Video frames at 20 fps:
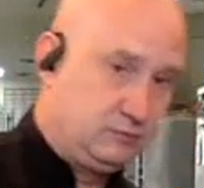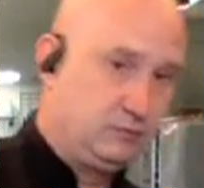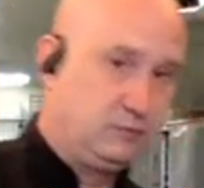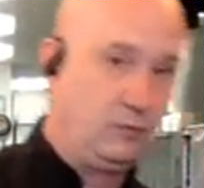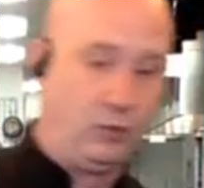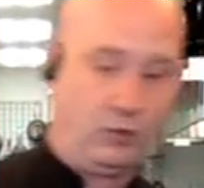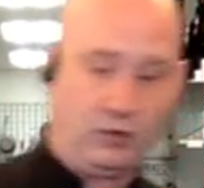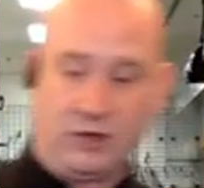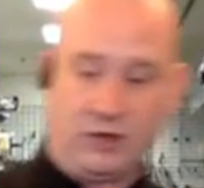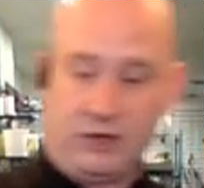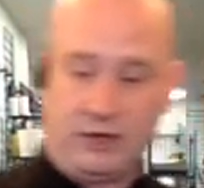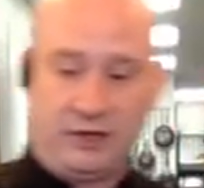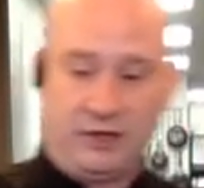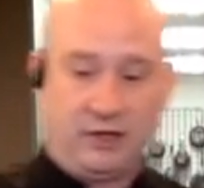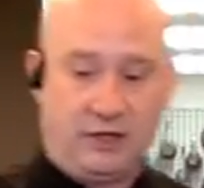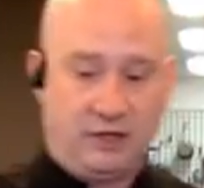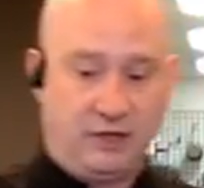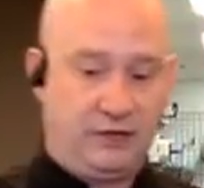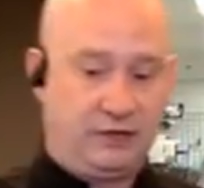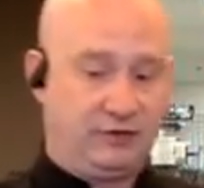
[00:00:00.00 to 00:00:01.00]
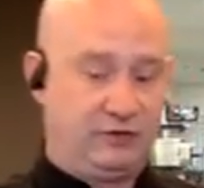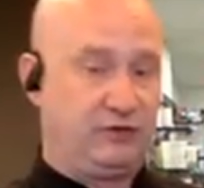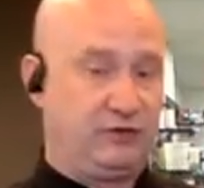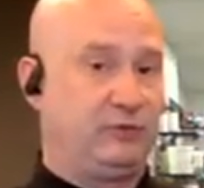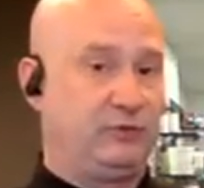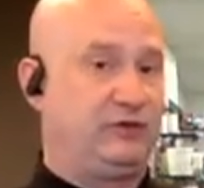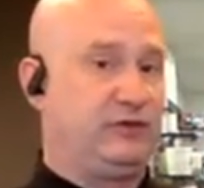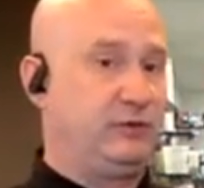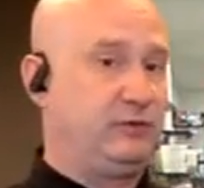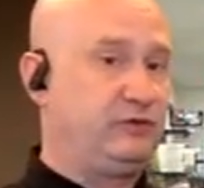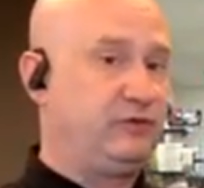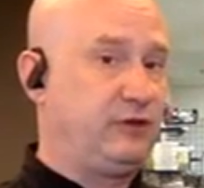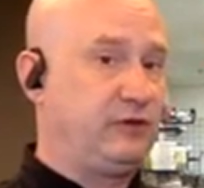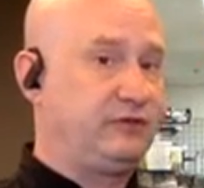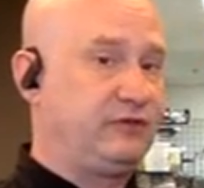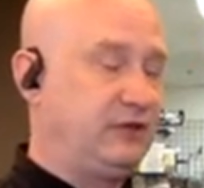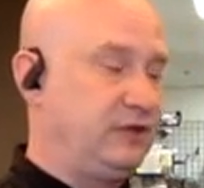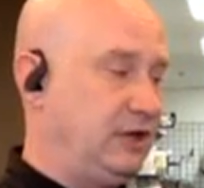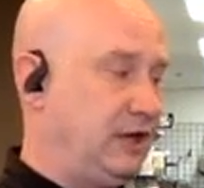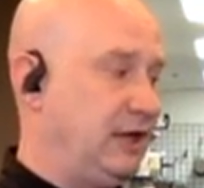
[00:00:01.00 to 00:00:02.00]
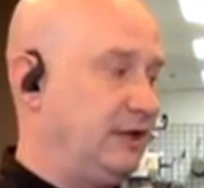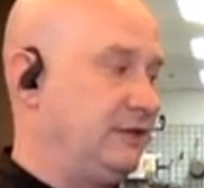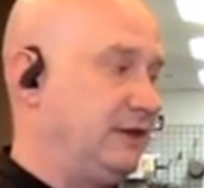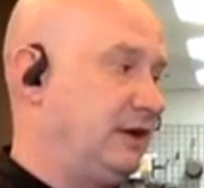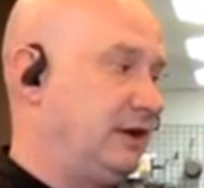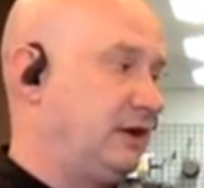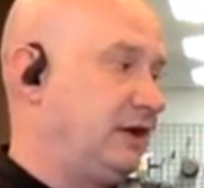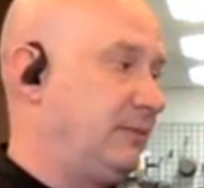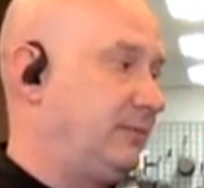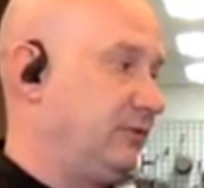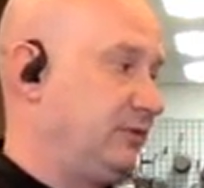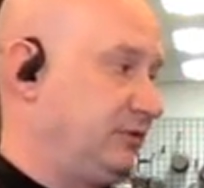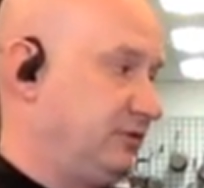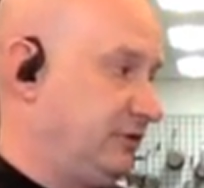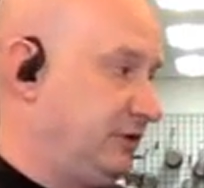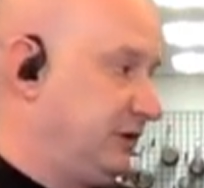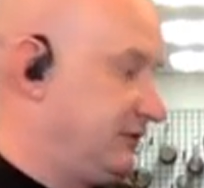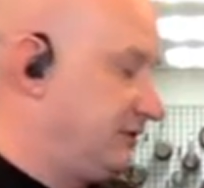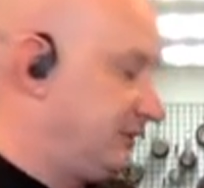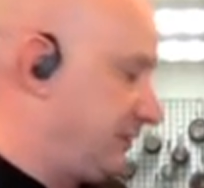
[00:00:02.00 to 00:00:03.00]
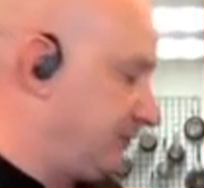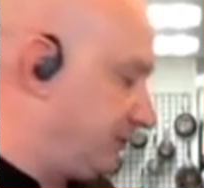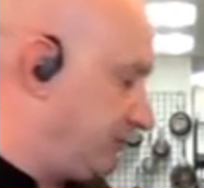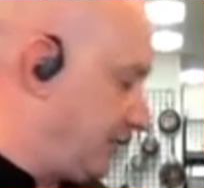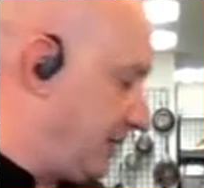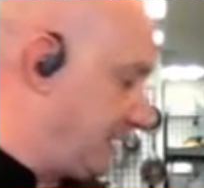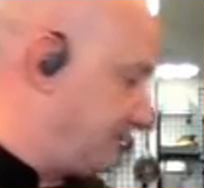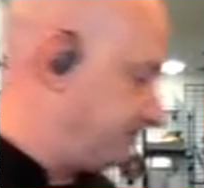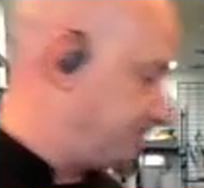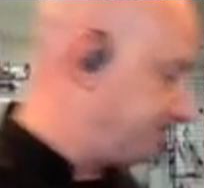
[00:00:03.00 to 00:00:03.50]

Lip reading: work on the tomatillo salsa and then a couple ingredients after that.